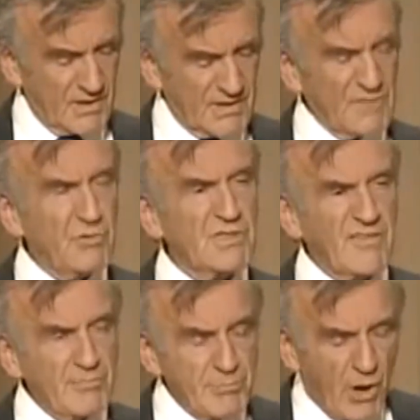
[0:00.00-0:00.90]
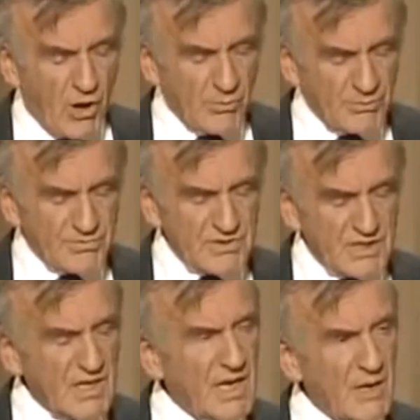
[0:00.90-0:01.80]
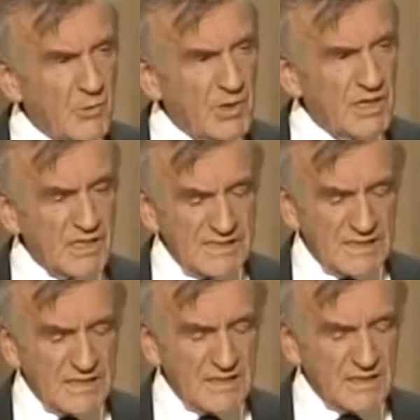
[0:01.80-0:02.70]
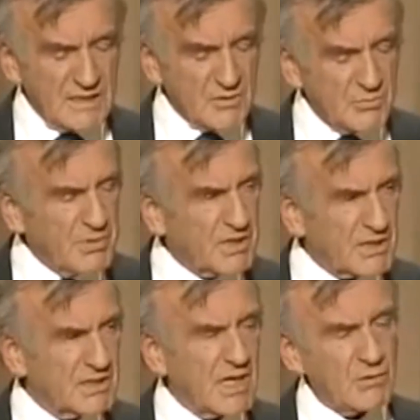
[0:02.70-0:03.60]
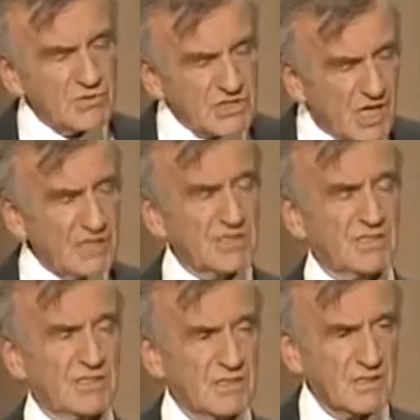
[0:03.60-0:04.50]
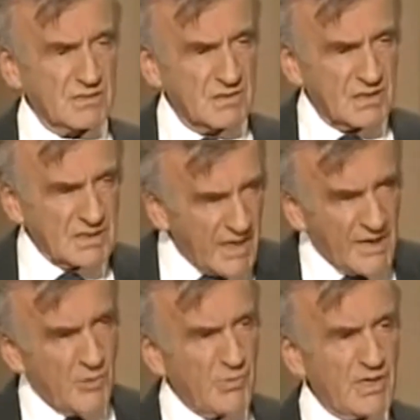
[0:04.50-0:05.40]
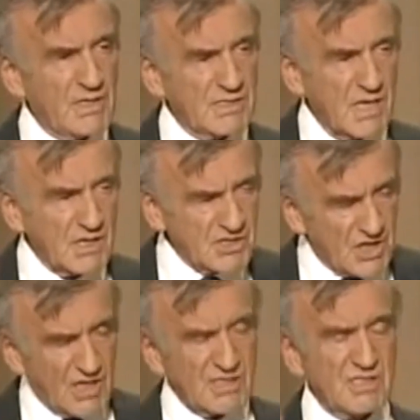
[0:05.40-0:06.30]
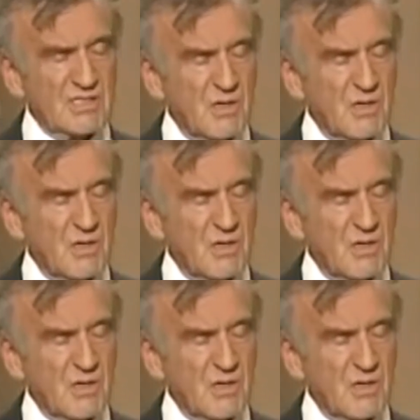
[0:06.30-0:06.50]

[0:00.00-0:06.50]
They would have bombed the railways leading to Birkenau, just the railways, just